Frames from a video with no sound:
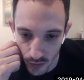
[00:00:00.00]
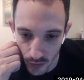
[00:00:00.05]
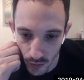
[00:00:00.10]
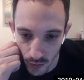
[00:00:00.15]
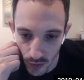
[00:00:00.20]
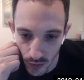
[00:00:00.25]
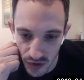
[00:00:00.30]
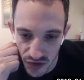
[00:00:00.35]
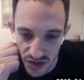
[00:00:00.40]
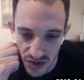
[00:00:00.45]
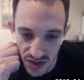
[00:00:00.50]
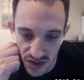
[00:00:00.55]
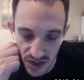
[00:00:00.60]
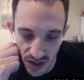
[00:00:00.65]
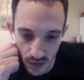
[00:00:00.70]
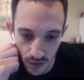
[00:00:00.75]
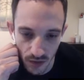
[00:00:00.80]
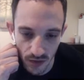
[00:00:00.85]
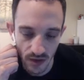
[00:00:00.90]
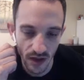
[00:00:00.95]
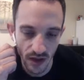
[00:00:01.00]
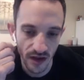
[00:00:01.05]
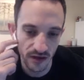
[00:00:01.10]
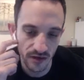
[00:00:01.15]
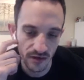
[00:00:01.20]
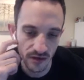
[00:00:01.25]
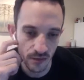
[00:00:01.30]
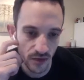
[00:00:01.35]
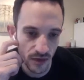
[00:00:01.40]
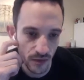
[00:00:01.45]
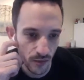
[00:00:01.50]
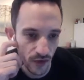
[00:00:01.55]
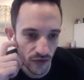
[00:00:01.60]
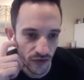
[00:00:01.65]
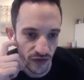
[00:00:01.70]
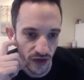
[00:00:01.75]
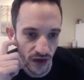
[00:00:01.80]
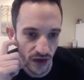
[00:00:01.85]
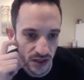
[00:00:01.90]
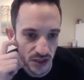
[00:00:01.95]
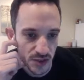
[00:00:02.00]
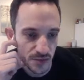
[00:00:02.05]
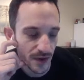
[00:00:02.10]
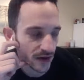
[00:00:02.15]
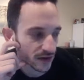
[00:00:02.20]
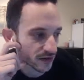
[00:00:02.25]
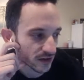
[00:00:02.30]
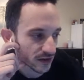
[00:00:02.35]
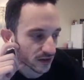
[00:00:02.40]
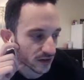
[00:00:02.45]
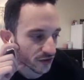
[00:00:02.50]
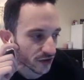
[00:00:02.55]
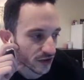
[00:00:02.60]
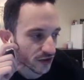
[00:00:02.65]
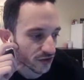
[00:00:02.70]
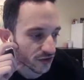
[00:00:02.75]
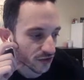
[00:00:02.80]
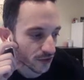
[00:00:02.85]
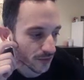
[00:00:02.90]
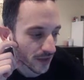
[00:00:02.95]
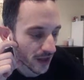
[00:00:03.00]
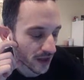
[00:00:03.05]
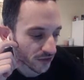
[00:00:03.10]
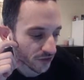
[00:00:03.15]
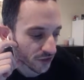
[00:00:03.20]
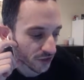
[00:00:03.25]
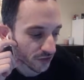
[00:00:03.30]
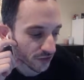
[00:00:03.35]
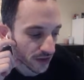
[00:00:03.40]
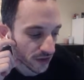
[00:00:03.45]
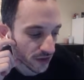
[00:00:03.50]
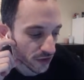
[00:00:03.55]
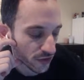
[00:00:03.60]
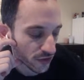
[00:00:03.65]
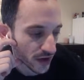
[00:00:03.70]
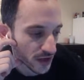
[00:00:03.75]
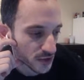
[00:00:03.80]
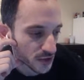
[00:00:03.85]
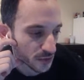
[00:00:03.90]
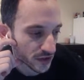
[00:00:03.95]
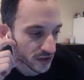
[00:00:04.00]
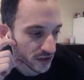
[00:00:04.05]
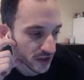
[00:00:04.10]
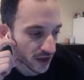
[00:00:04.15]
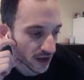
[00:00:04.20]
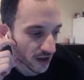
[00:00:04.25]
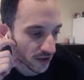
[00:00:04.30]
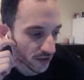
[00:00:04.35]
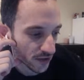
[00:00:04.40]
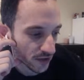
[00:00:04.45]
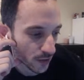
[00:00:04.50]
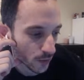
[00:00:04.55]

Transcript: what would you say were like some of the most unexpected learnings from that survey that you guys put together?